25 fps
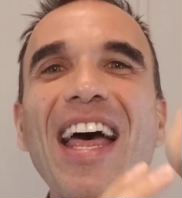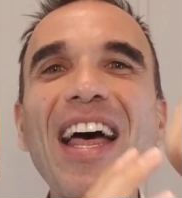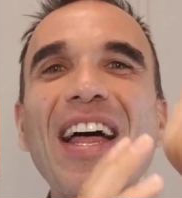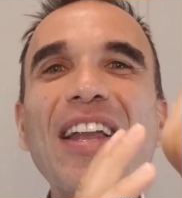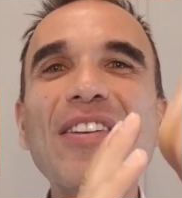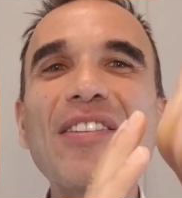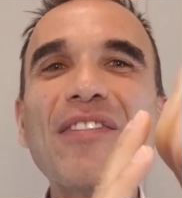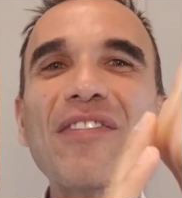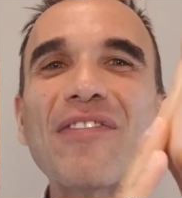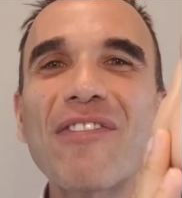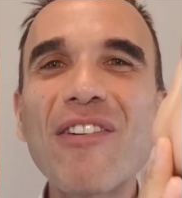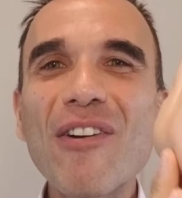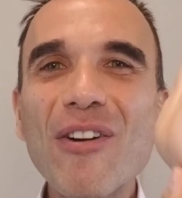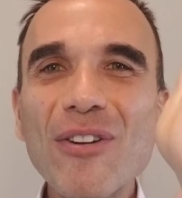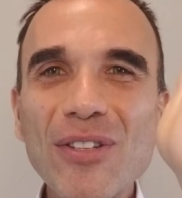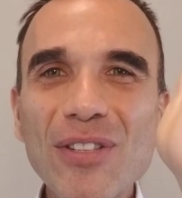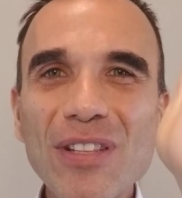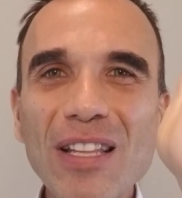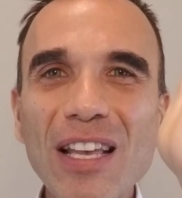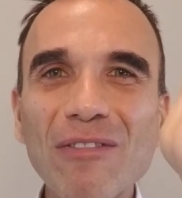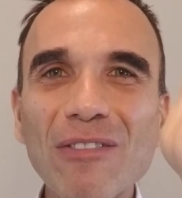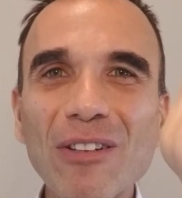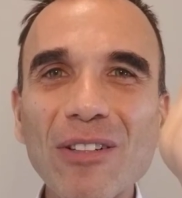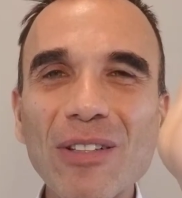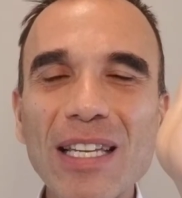the first
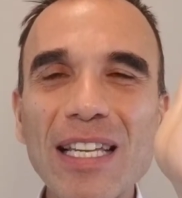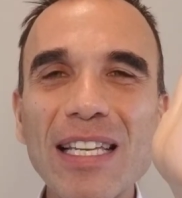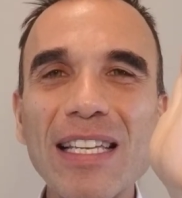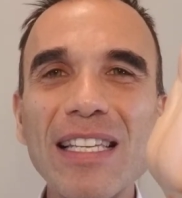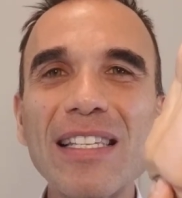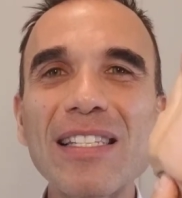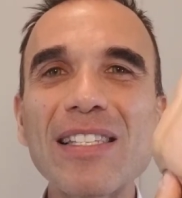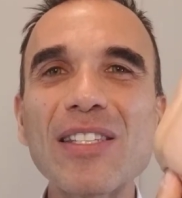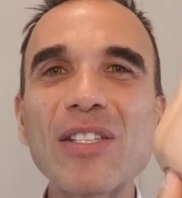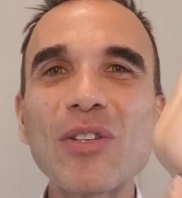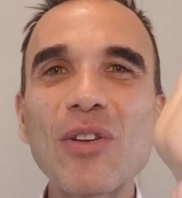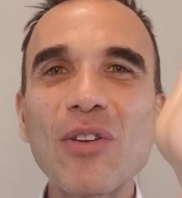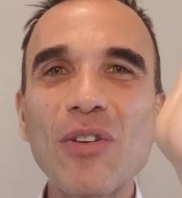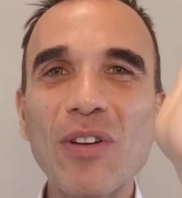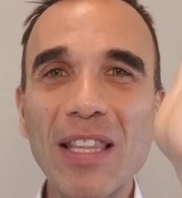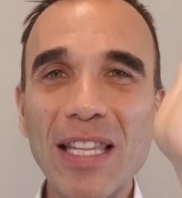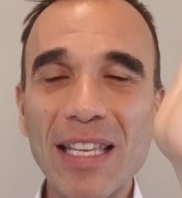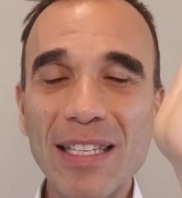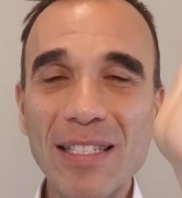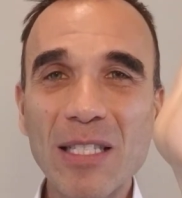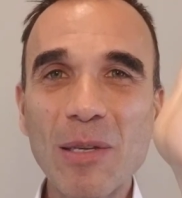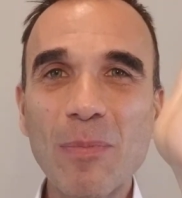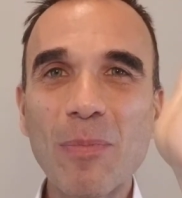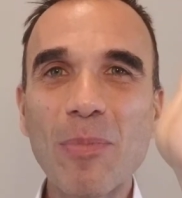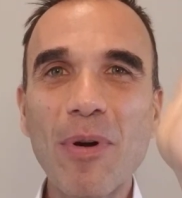level is
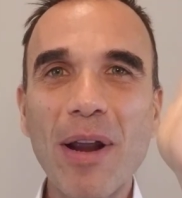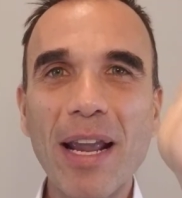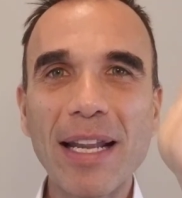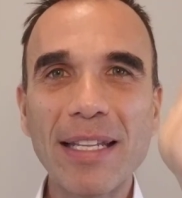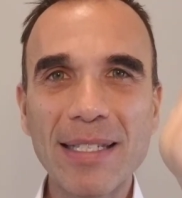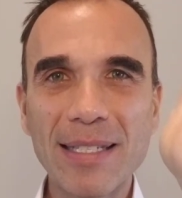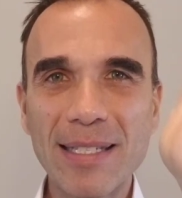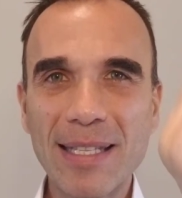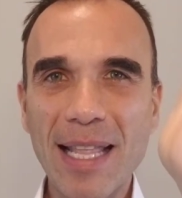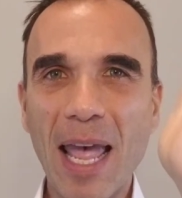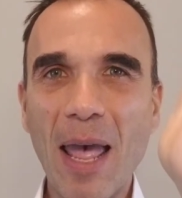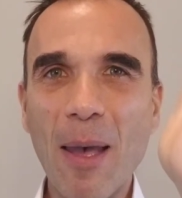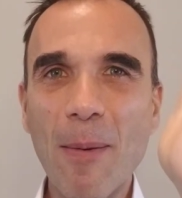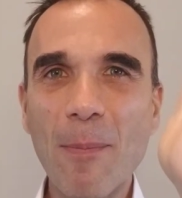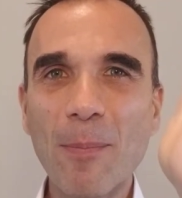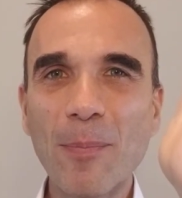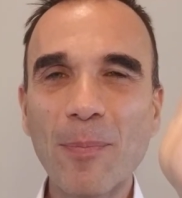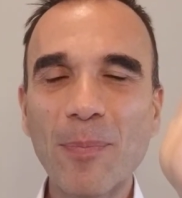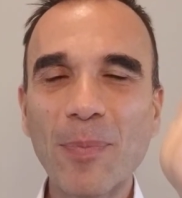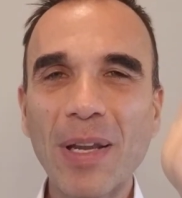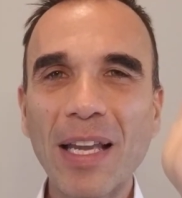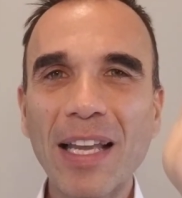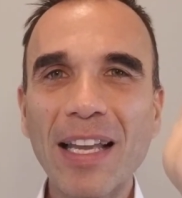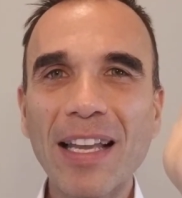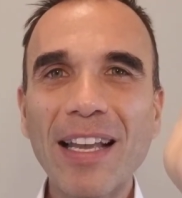the brainstem,
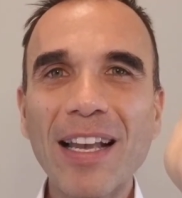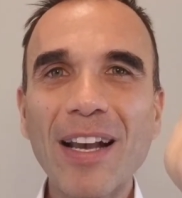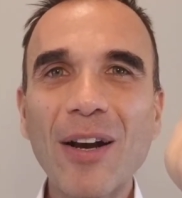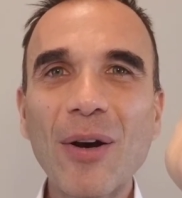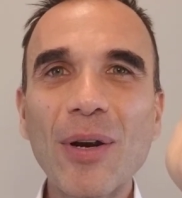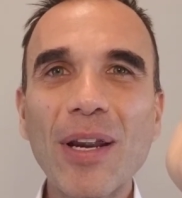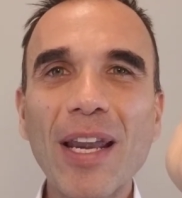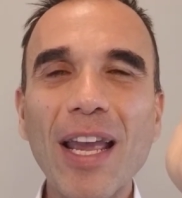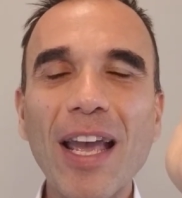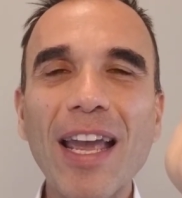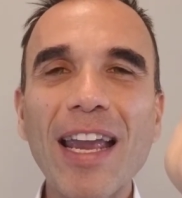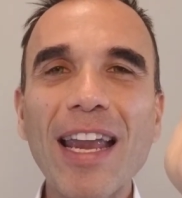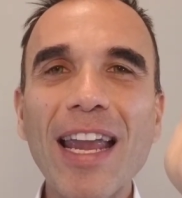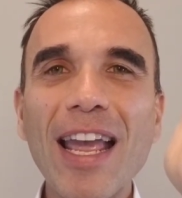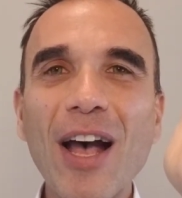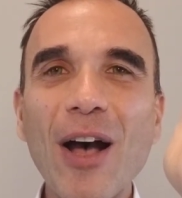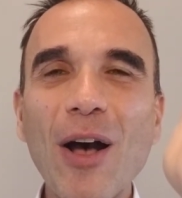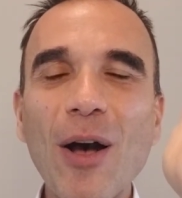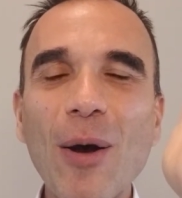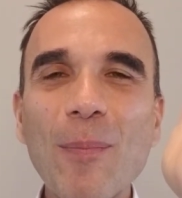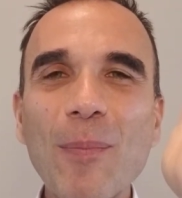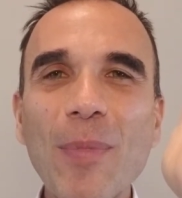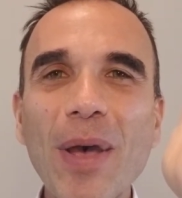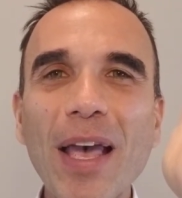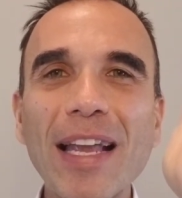okay?
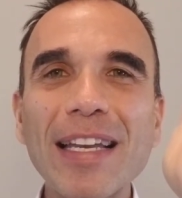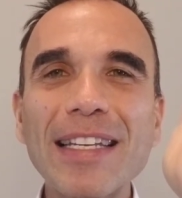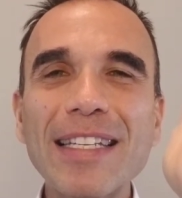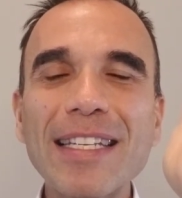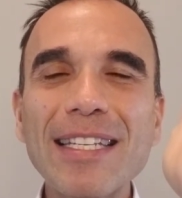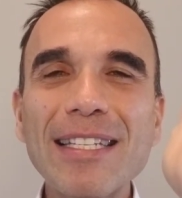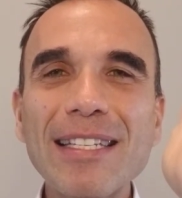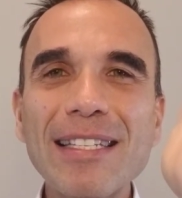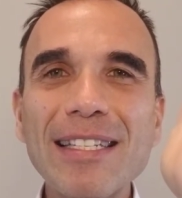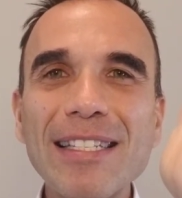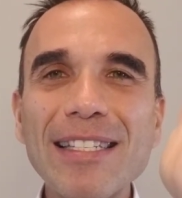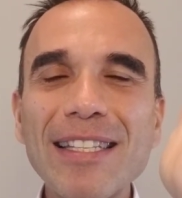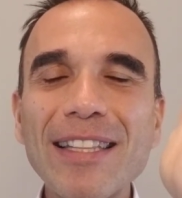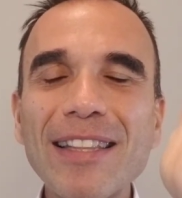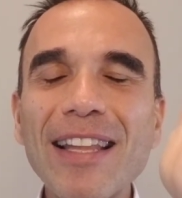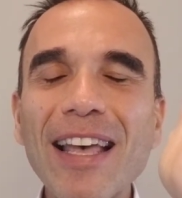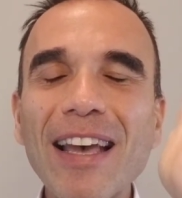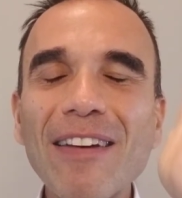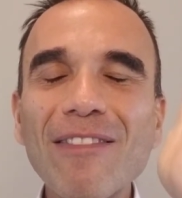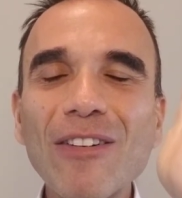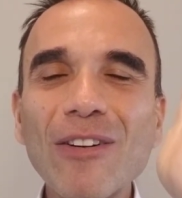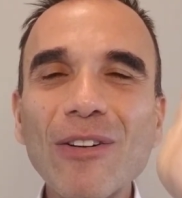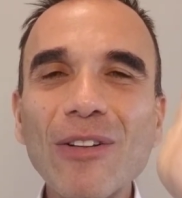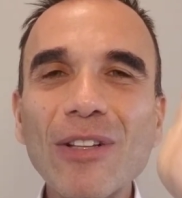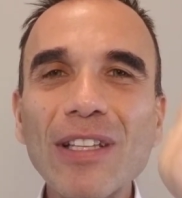And in this
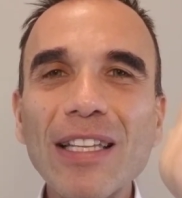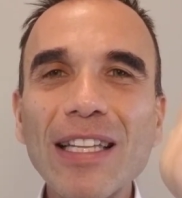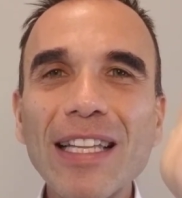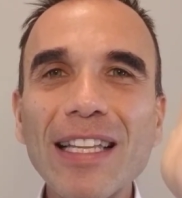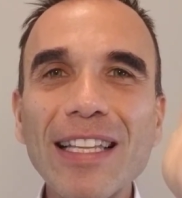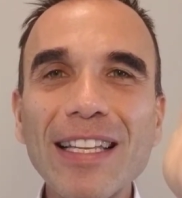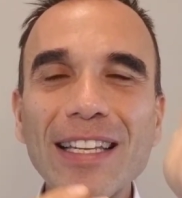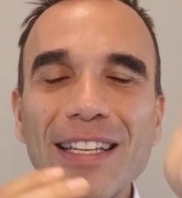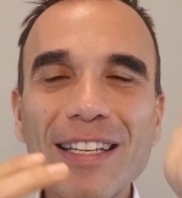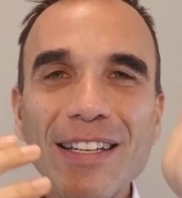level,